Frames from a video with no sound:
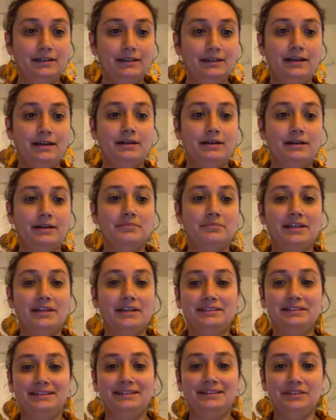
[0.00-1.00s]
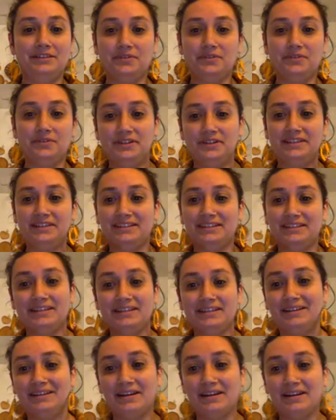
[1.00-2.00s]
and deliver it
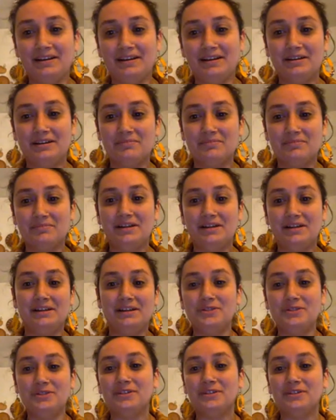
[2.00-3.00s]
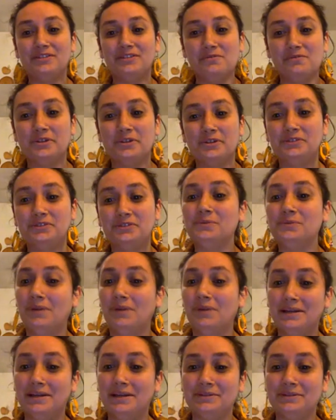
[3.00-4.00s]
142
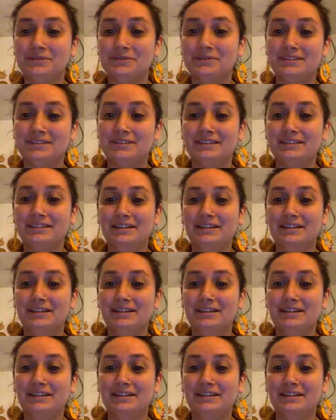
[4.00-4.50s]
miles